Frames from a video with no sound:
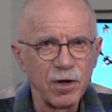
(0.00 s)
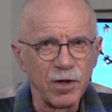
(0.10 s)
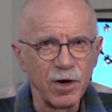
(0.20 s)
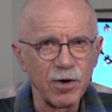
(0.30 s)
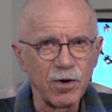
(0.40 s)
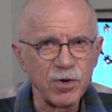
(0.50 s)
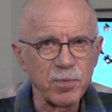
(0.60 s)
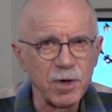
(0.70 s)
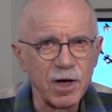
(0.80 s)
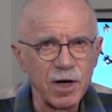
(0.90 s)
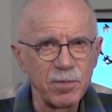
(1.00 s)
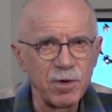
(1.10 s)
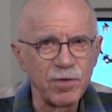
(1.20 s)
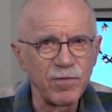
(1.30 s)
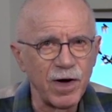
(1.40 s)
The hunters became
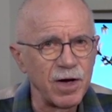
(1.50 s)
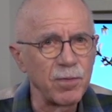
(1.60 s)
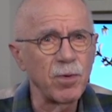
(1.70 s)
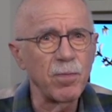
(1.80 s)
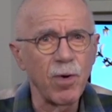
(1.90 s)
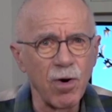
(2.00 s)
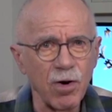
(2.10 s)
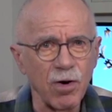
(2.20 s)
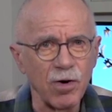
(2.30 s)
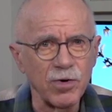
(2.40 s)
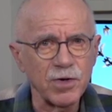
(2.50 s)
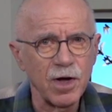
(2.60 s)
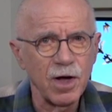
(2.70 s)
invaluable partners.